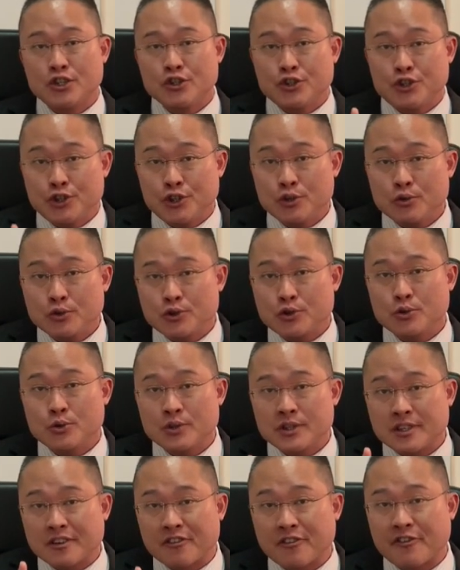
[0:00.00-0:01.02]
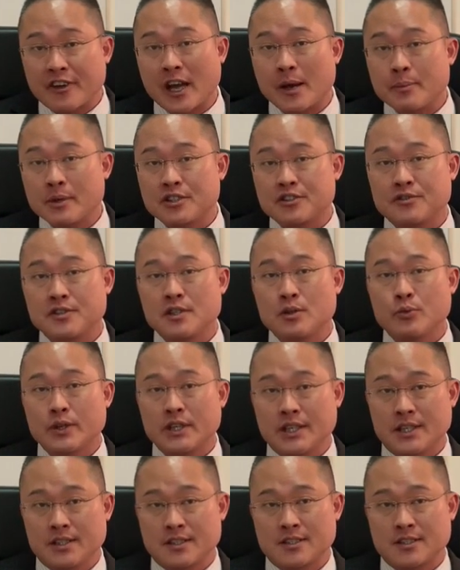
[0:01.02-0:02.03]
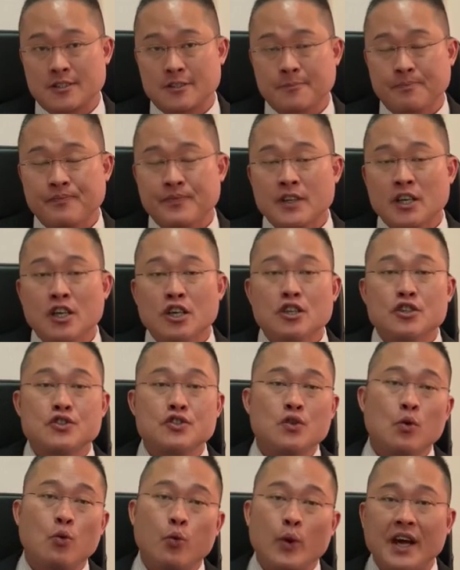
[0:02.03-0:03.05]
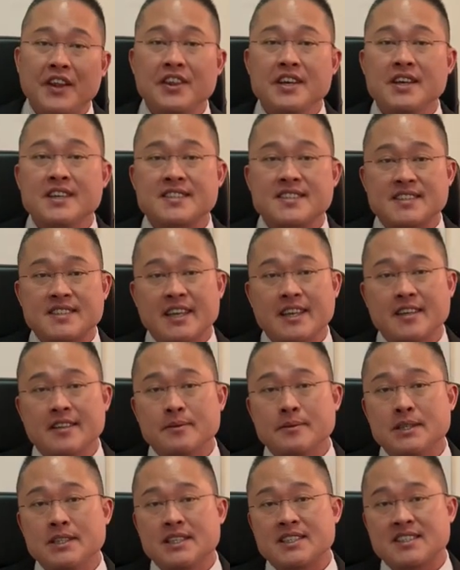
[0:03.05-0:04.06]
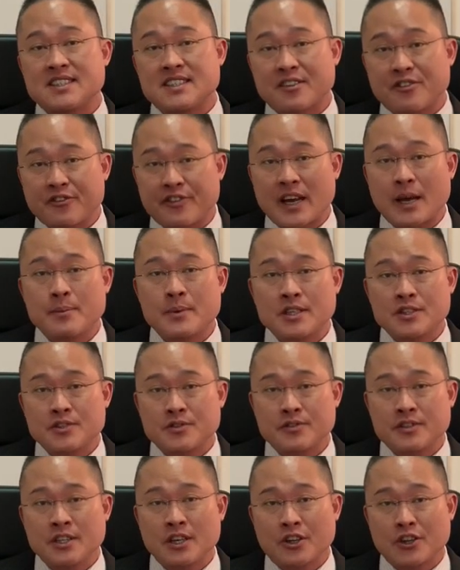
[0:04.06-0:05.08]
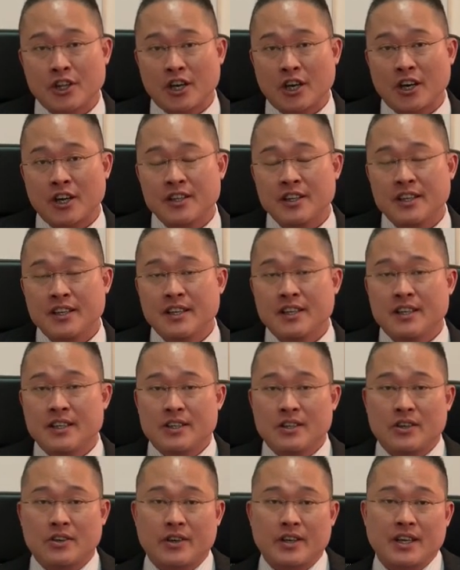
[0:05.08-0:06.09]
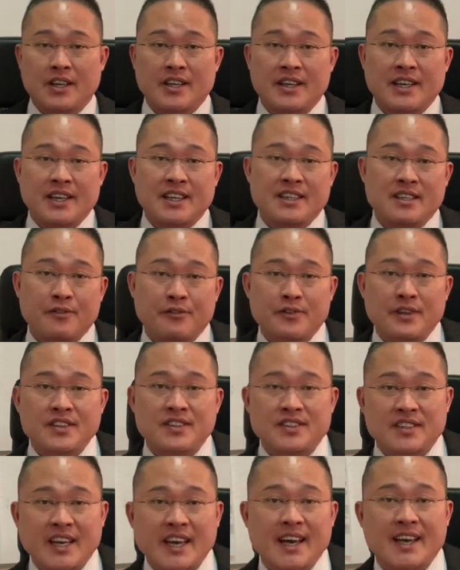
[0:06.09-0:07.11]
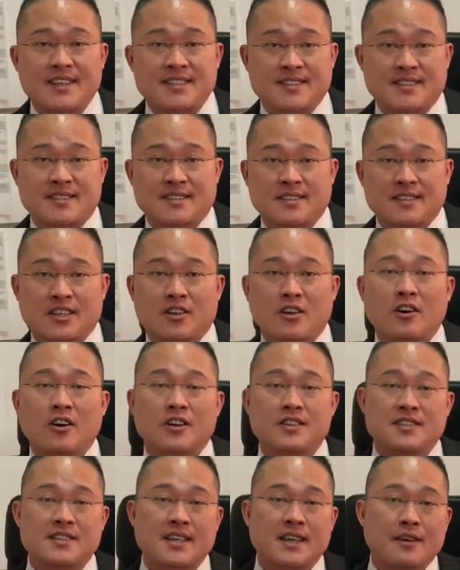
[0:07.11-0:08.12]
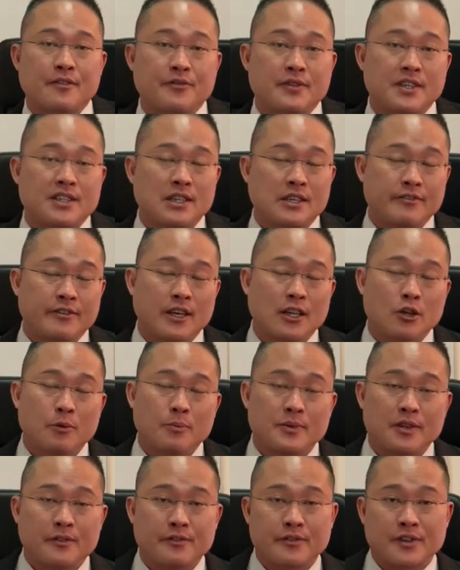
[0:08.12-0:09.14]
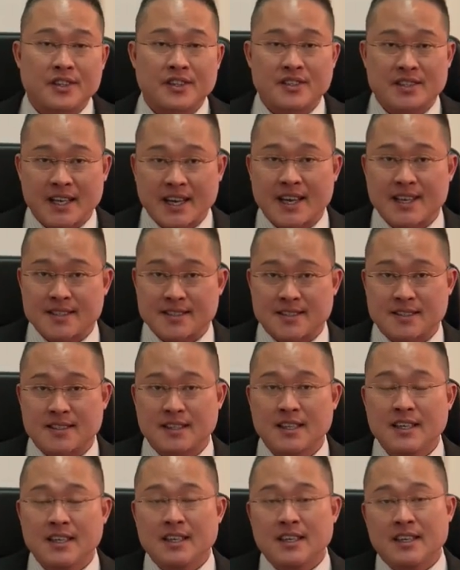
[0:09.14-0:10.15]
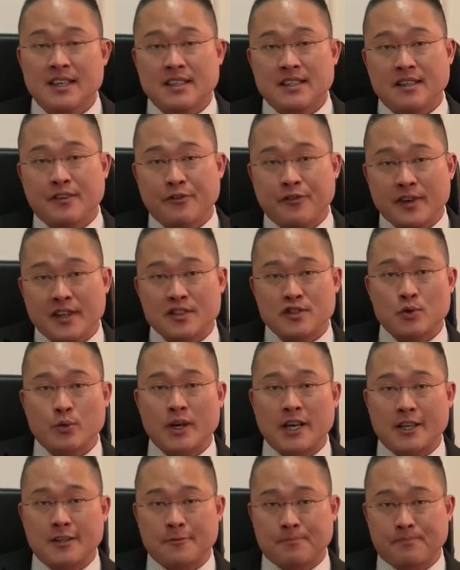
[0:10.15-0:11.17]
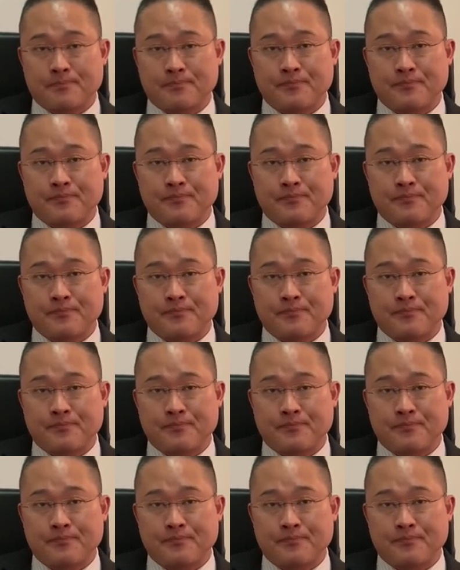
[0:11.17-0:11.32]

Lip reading: due to defamatory words. So whether a statement is defamatory or not, okay, there are different tests. The courts have developed different tests. The first one,